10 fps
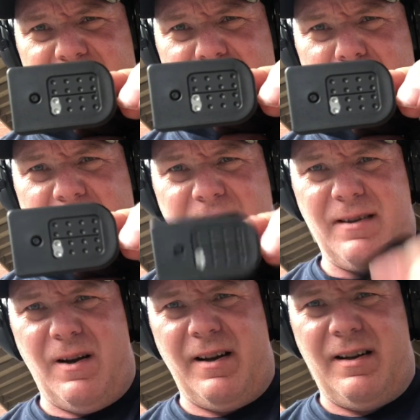2 dots
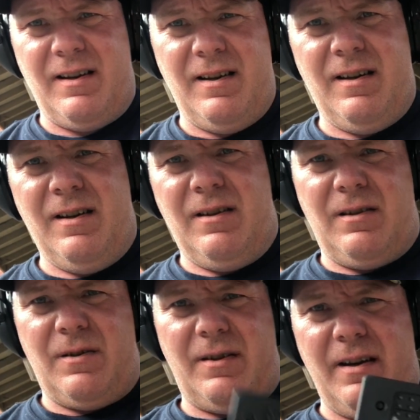on it.
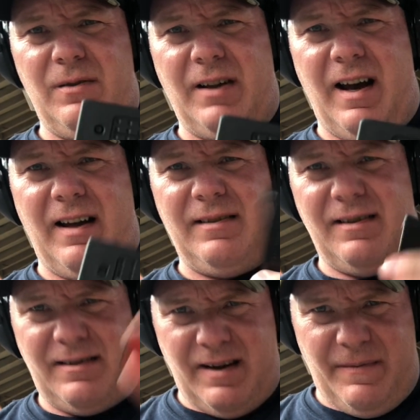So single dot.
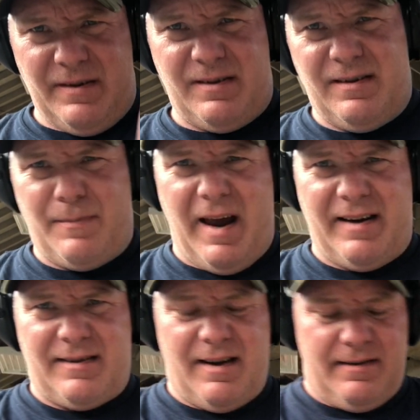Let's see if it's this
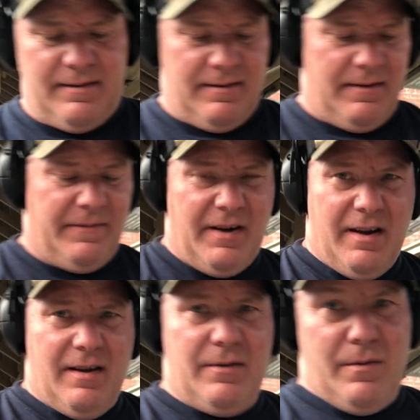magazine. If it
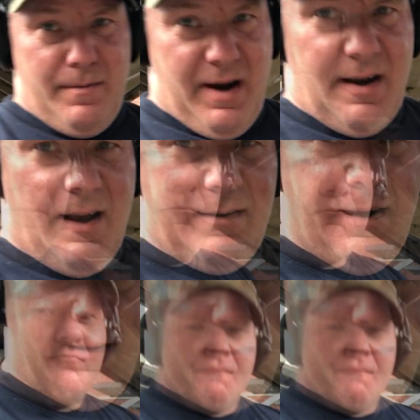is, we might contact